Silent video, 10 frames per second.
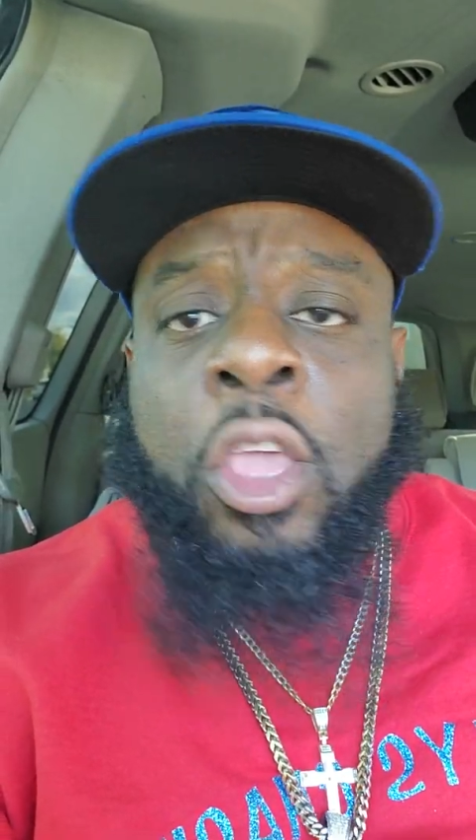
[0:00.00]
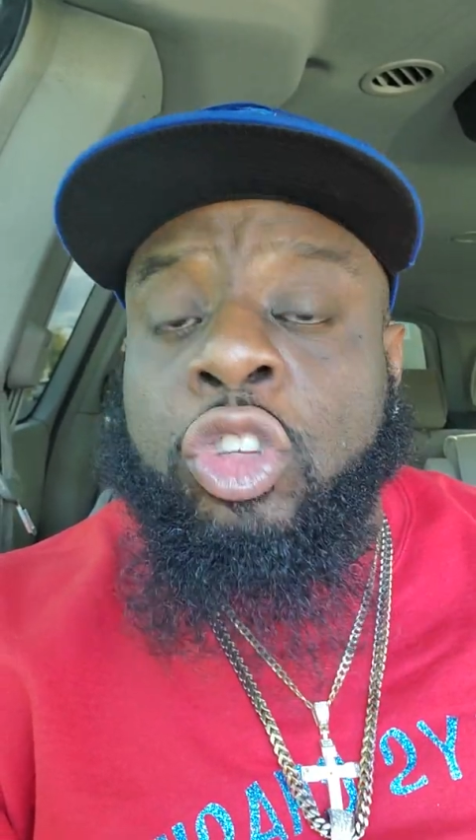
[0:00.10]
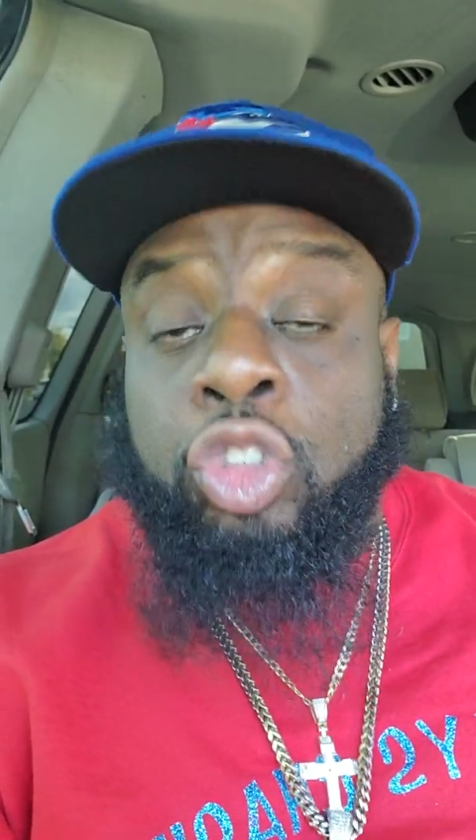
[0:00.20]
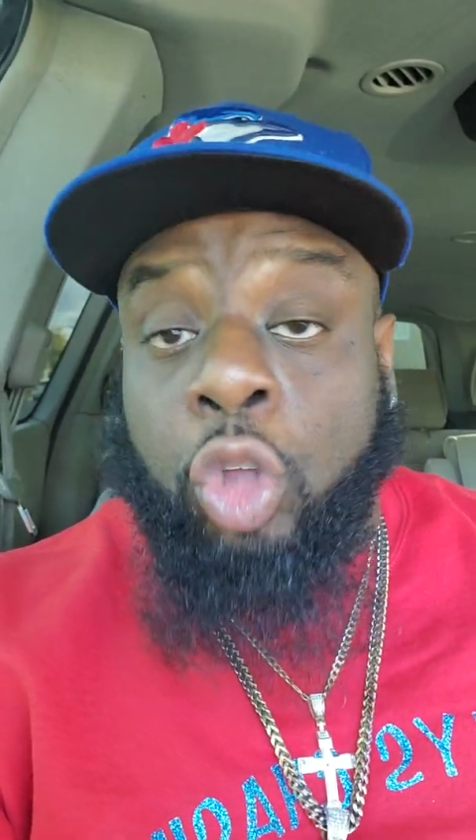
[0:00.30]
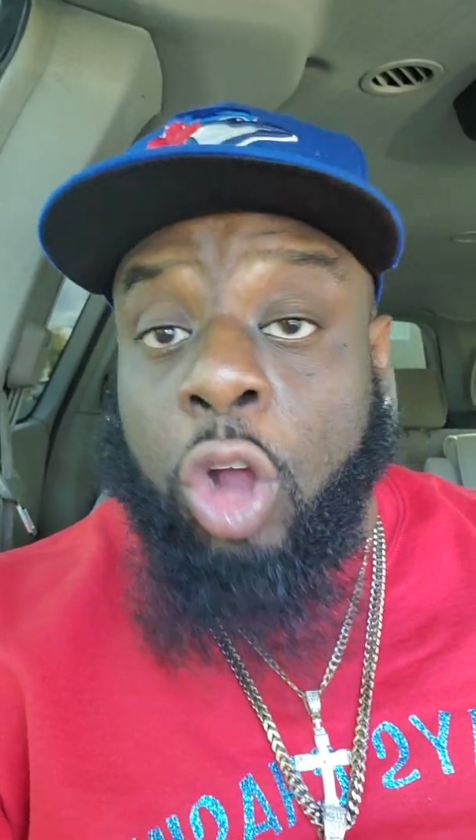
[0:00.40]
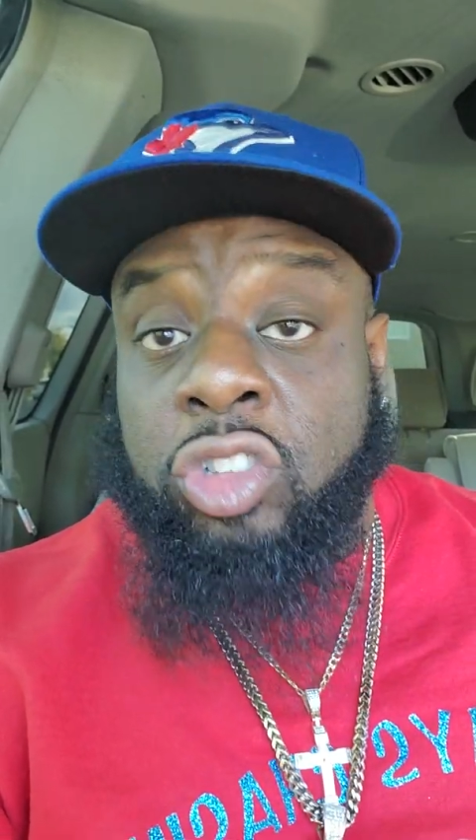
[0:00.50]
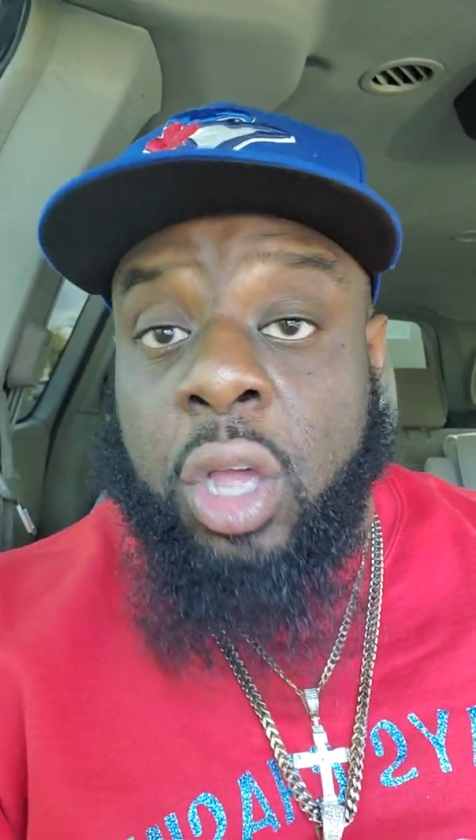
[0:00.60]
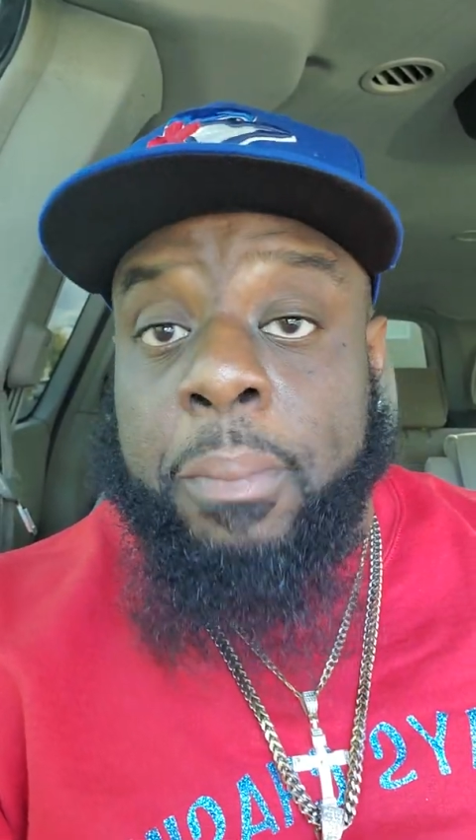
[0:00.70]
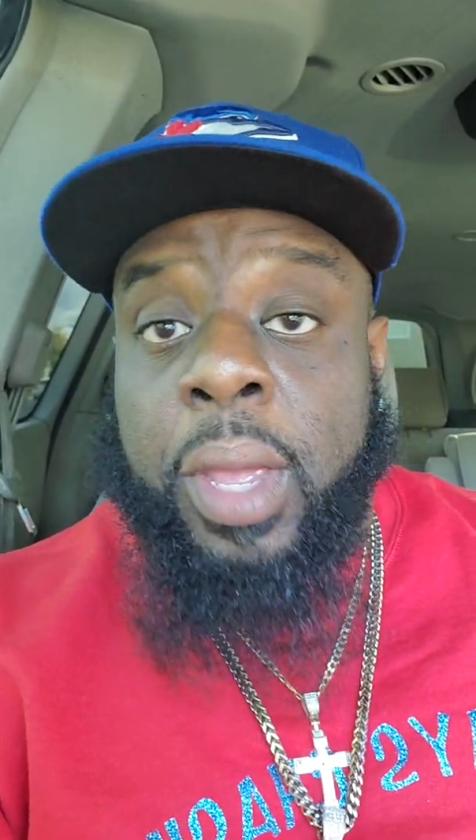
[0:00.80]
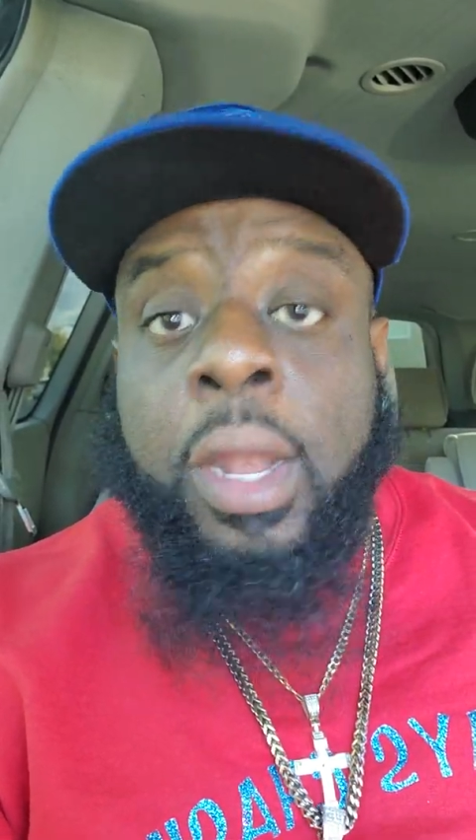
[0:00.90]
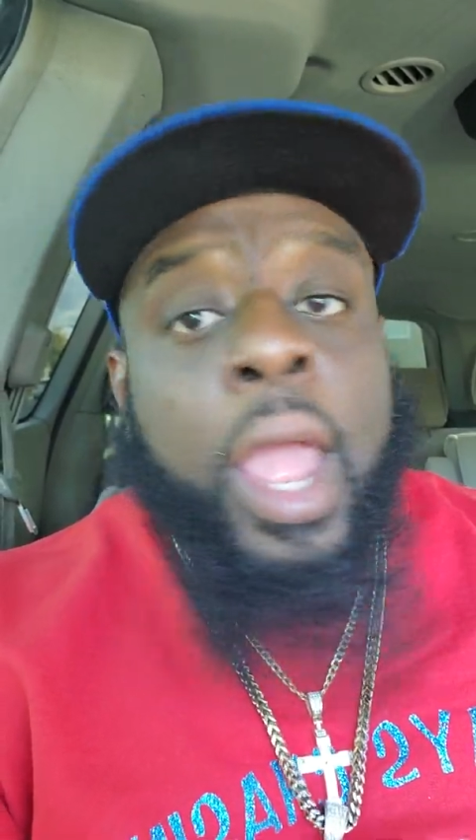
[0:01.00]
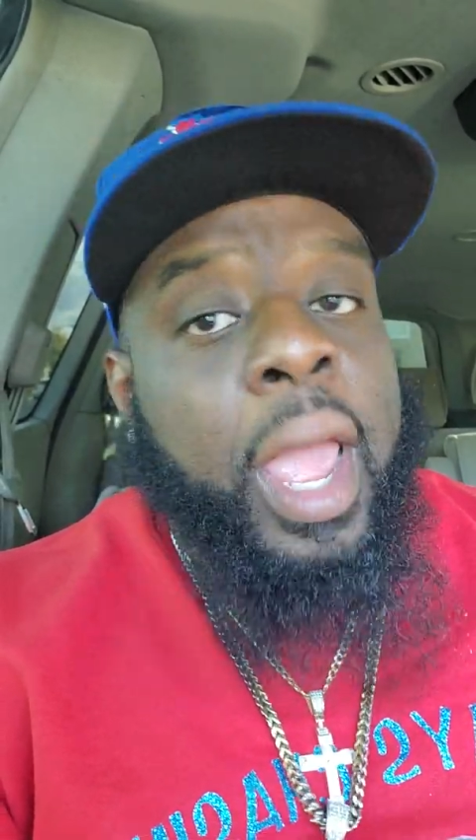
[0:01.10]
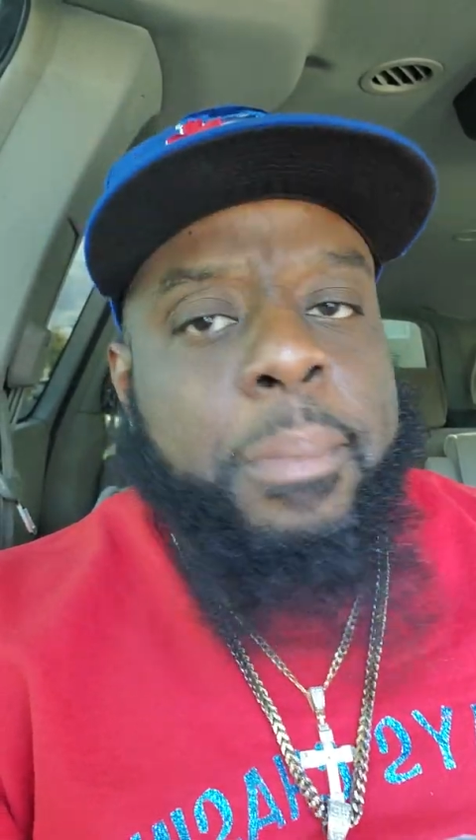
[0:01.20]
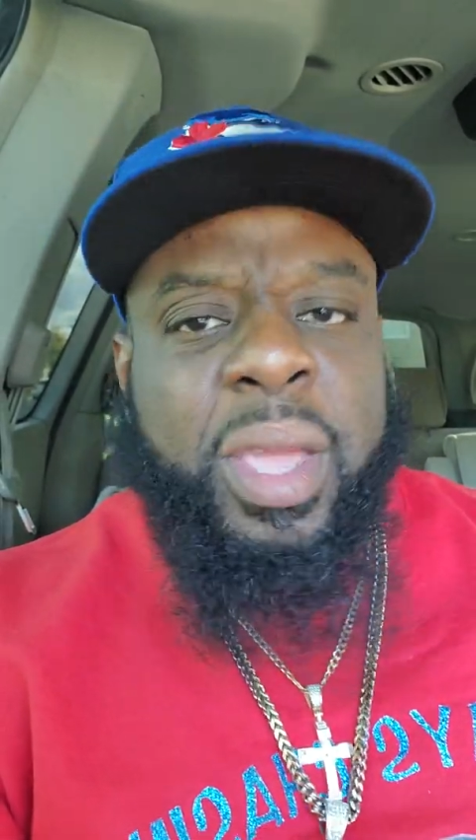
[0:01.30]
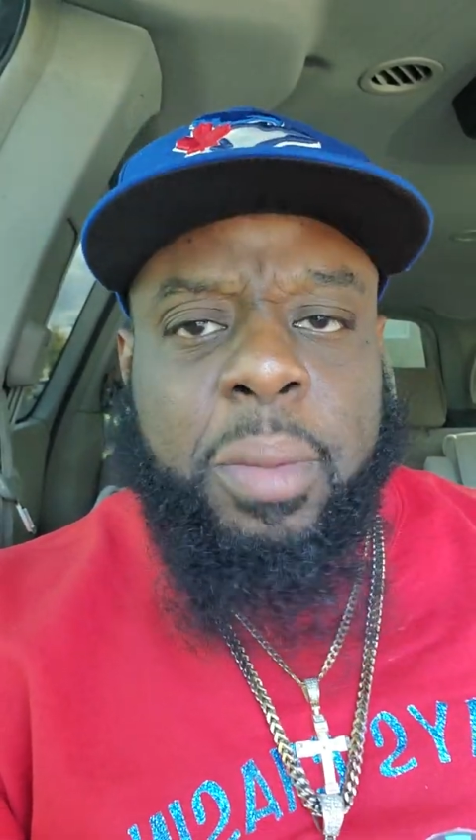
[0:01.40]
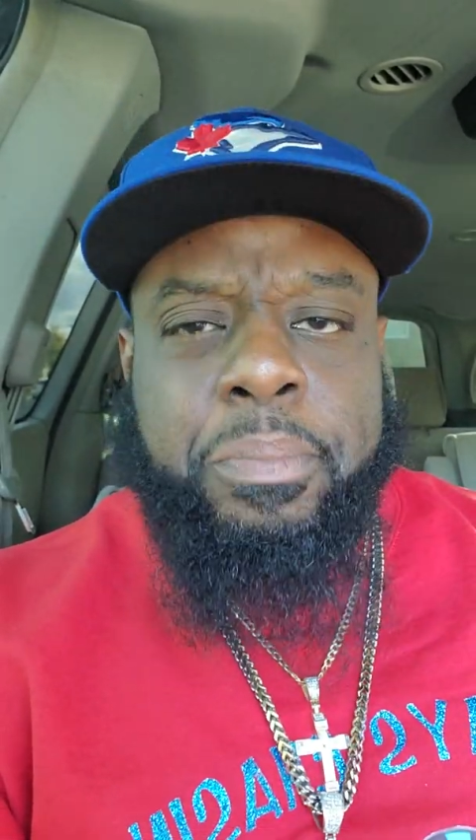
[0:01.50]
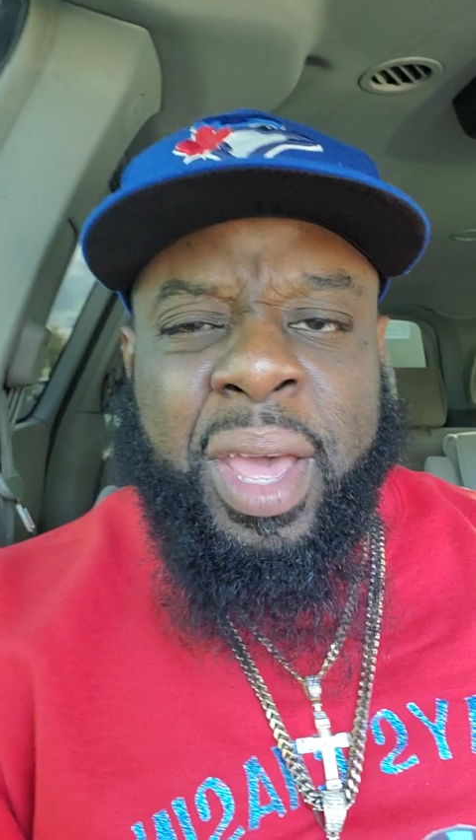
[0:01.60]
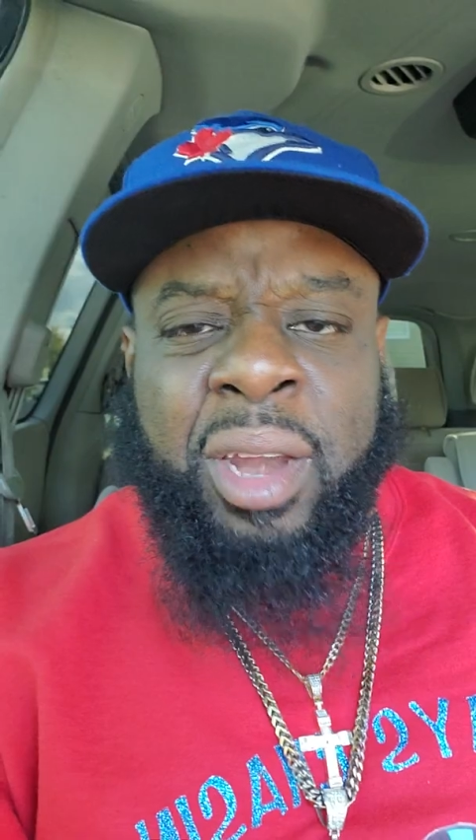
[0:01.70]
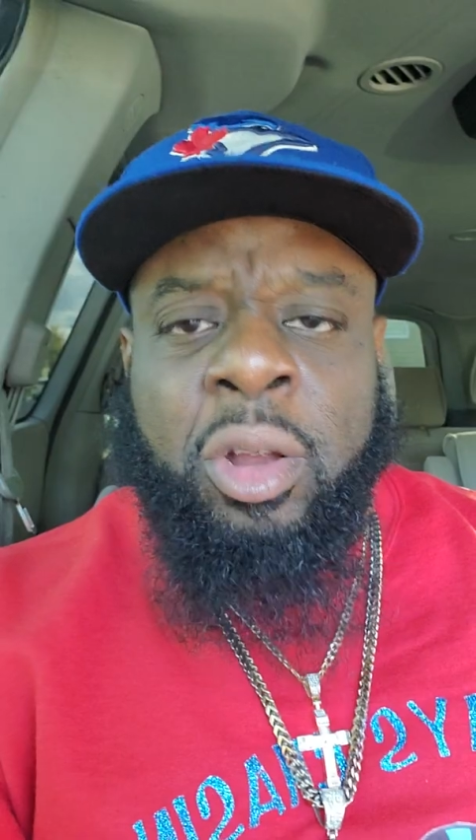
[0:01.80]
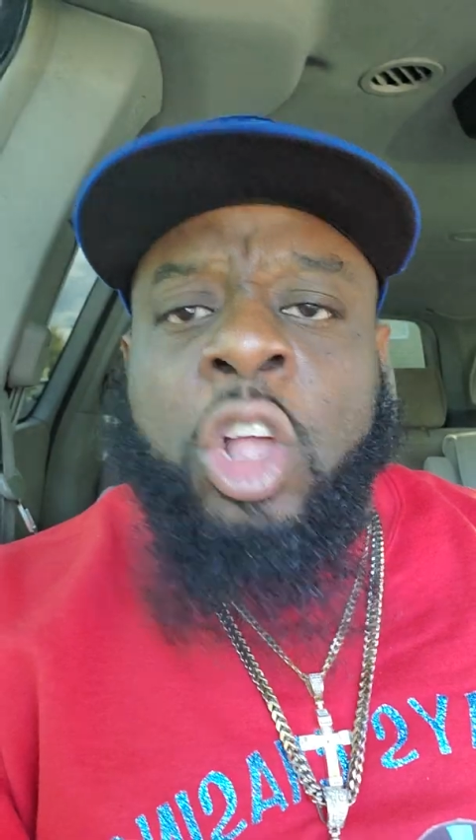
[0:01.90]
stars come in and make them
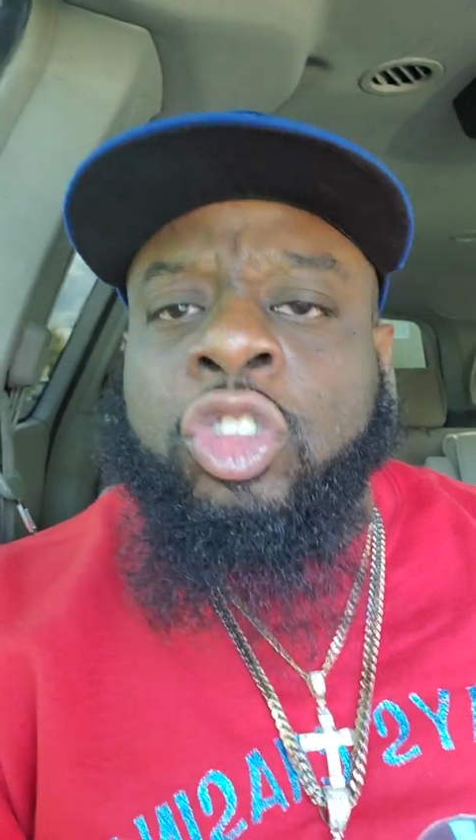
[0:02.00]
better.